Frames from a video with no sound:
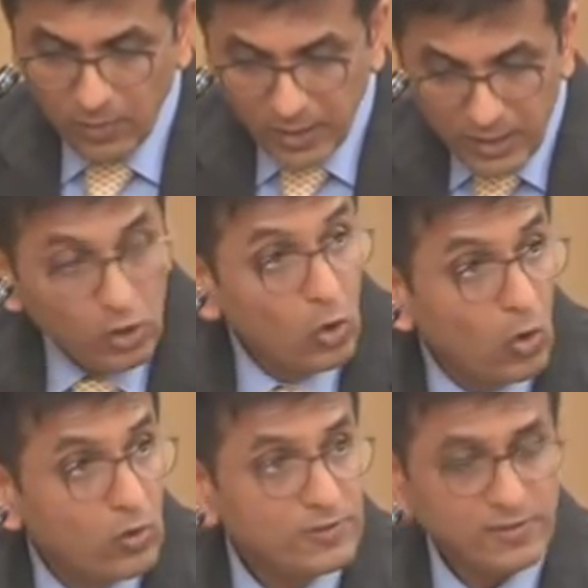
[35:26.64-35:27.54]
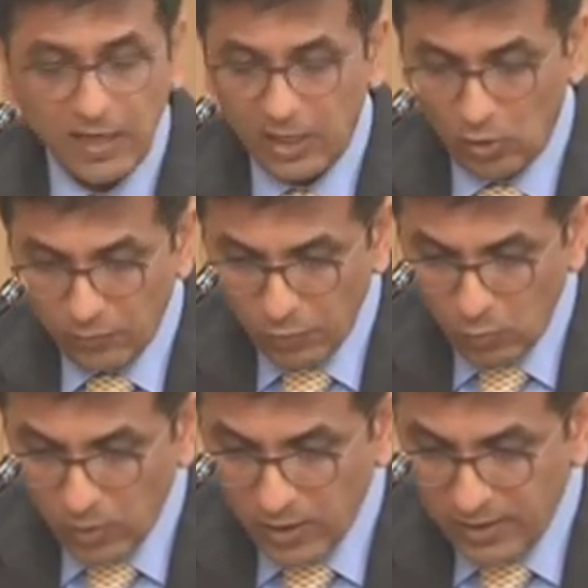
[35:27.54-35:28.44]
Written laws are often
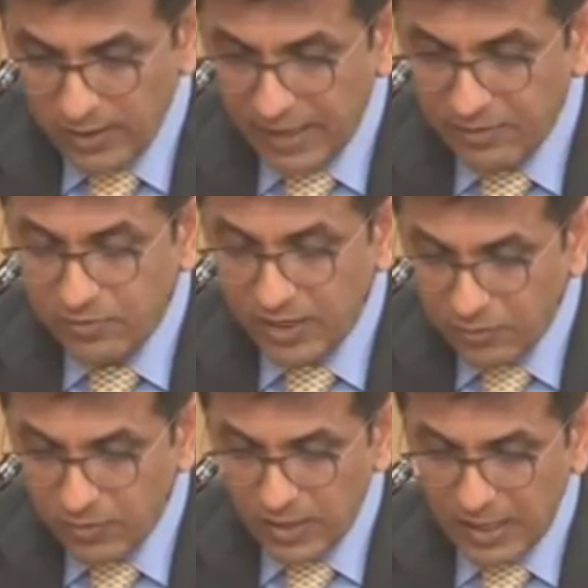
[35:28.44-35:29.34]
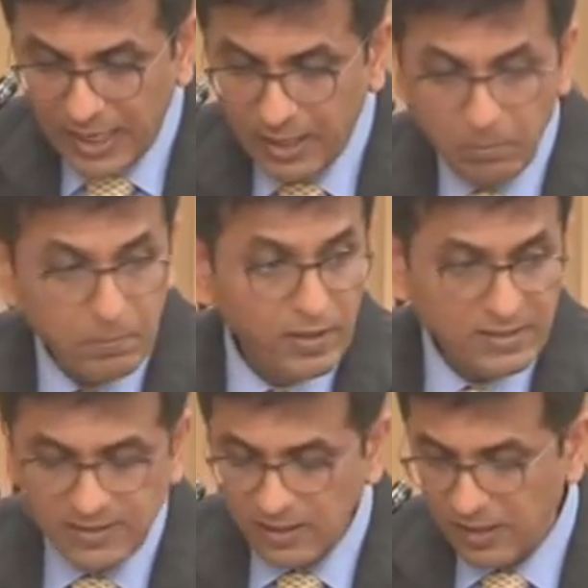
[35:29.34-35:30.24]
worded as general and
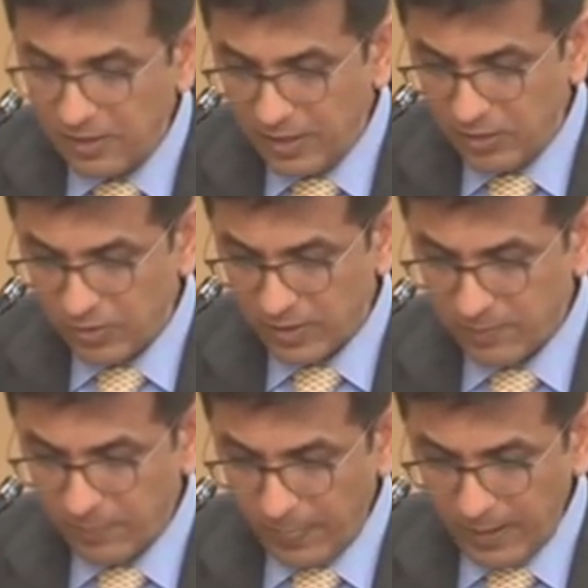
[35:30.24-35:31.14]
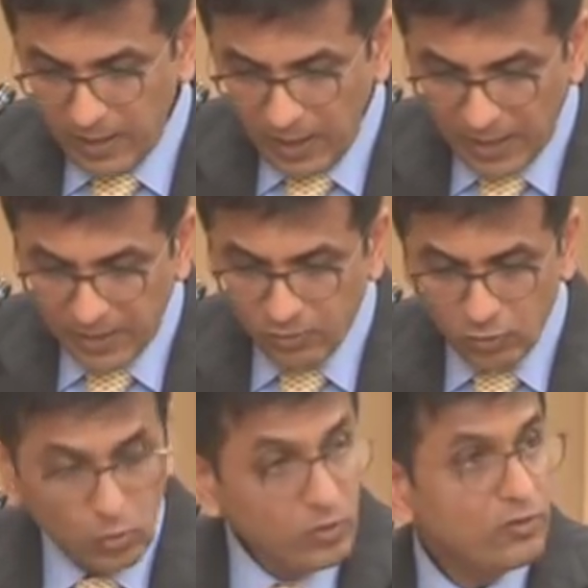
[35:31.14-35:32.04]
impersonal in nature, and as
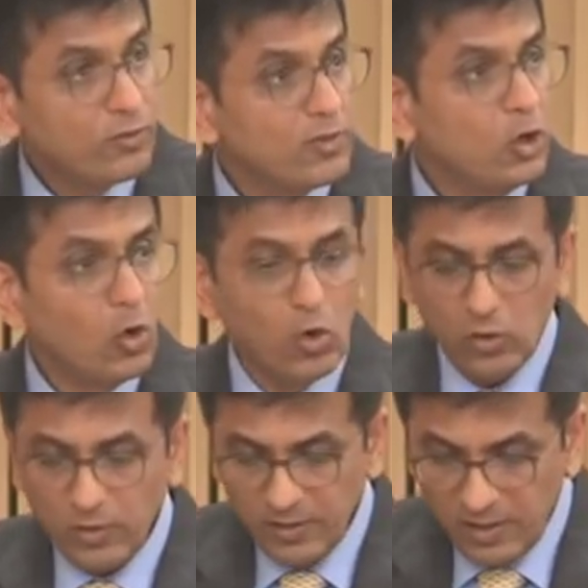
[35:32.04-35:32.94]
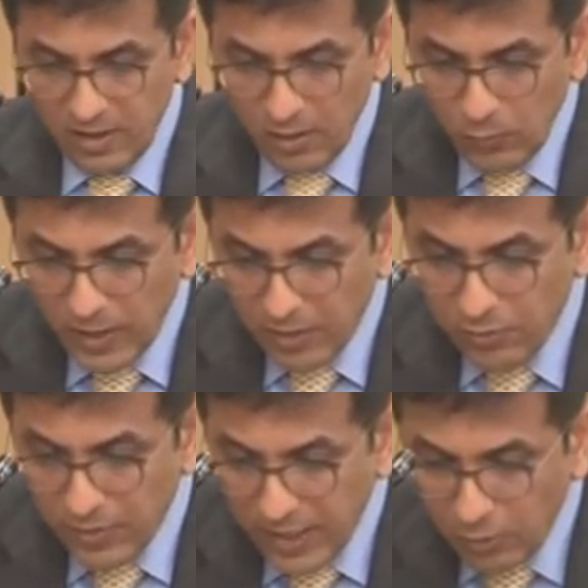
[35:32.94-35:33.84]
students of the law, we are
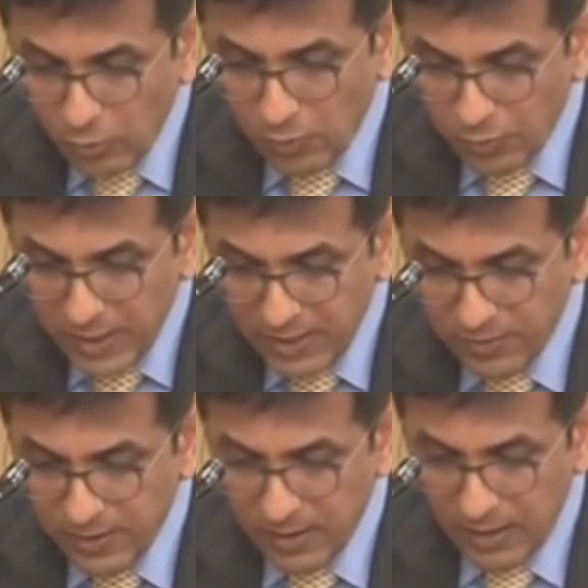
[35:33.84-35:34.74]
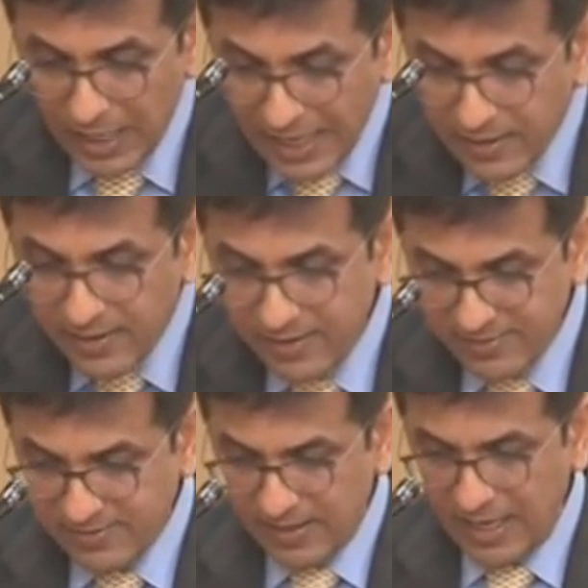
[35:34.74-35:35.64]
trained to treat like
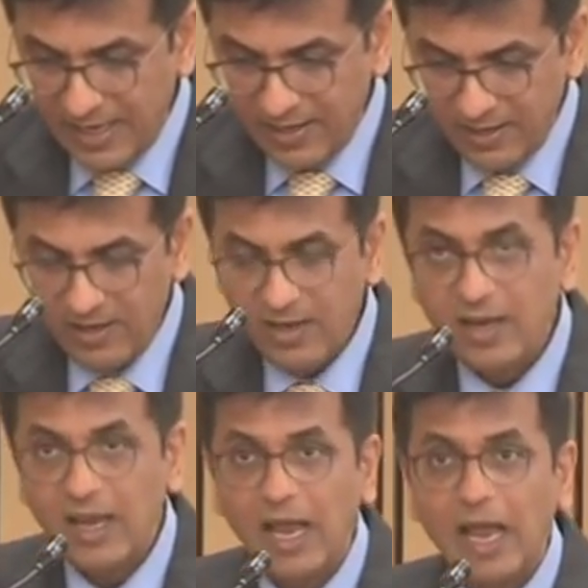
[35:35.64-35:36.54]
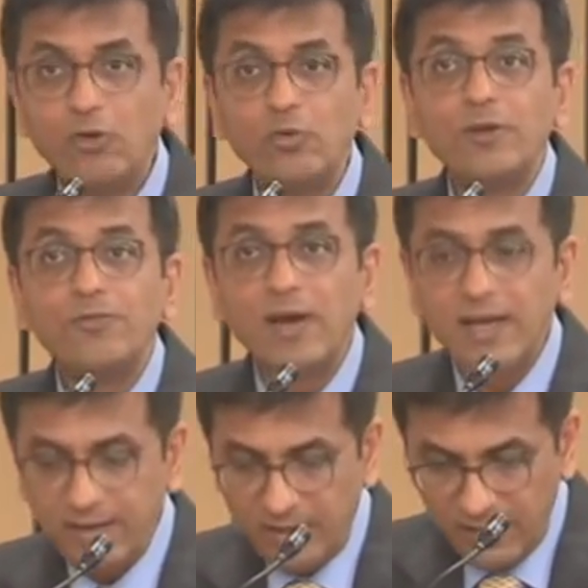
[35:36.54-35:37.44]
cases alike and to
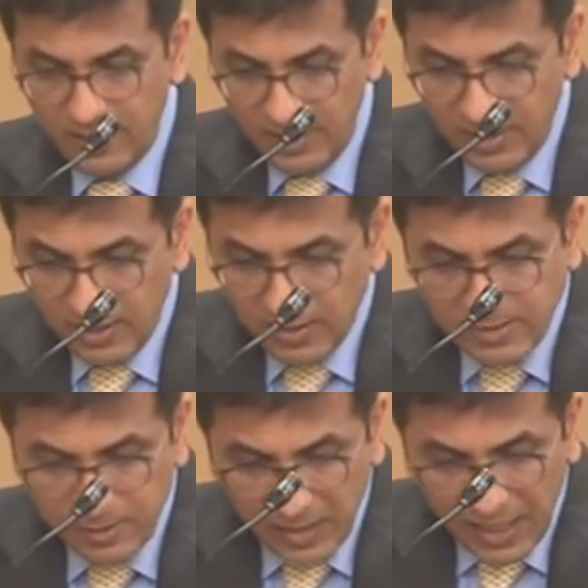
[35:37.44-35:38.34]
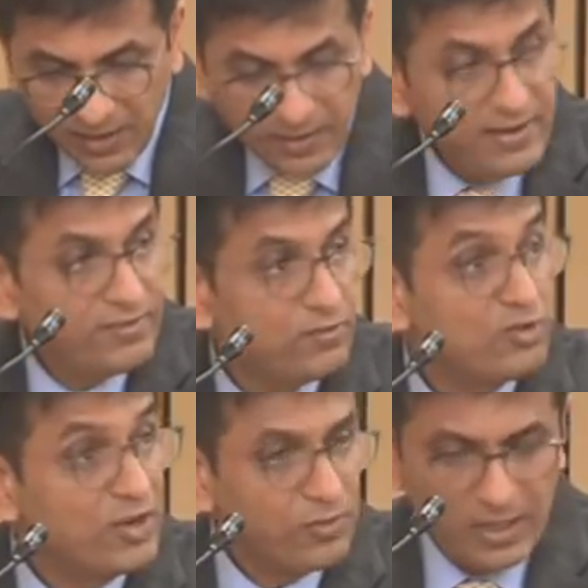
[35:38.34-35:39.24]
define similarities
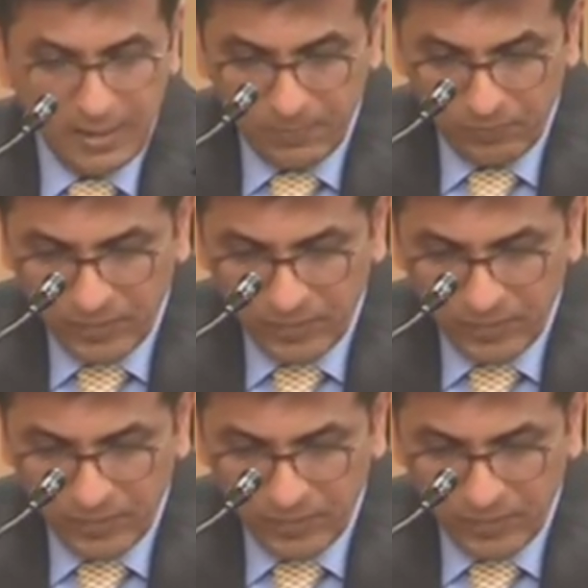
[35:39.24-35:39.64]
generally.